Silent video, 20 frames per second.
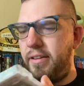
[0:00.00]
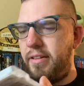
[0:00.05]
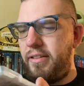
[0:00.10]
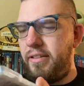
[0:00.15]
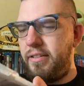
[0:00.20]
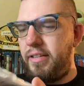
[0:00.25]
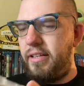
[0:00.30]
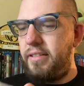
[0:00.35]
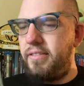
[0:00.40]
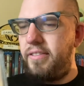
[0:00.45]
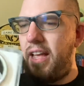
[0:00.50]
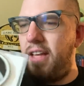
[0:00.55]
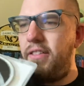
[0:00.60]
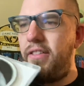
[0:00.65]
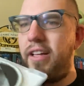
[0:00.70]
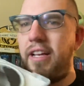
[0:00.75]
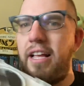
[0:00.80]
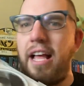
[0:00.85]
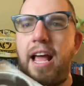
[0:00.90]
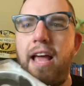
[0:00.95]
Uh, uh,
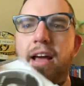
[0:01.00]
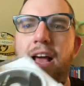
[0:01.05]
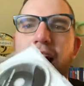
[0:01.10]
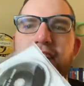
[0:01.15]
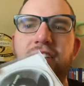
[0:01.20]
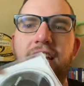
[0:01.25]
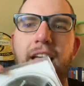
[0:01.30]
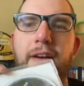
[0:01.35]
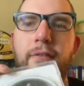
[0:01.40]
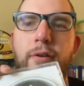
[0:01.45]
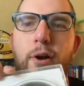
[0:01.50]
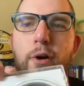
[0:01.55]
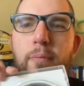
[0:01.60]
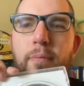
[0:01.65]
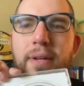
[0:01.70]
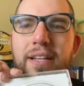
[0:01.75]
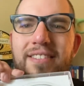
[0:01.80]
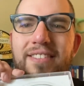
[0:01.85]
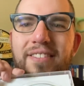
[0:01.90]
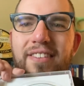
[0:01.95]
look, I actually have it
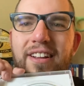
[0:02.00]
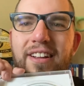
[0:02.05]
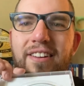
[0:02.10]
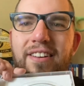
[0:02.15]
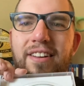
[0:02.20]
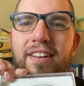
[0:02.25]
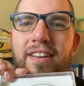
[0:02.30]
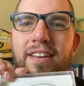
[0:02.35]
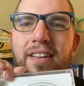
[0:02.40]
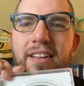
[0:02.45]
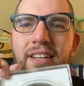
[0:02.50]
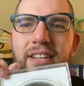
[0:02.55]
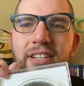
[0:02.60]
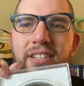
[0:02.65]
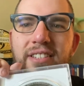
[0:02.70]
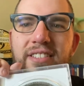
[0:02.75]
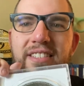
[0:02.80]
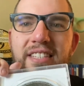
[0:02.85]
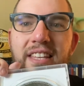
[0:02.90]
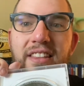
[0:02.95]
open. So there,
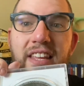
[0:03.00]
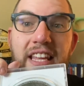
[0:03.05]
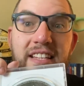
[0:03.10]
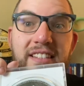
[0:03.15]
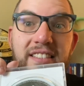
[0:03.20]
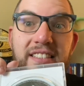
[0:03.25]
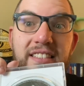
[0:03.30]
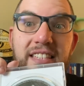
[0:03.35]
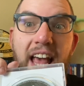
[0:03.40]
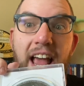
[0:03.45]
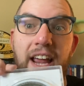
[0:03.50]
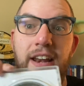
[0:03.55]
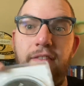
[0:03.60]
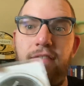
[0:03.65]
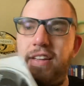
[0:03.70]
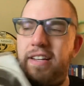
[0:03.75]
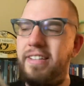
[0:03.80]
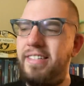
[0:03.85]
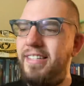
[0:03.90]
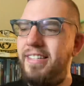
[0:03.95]
you see the inside of
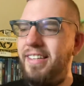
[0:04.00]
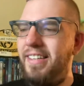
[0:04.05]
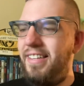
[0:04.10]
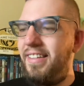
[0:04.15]
it.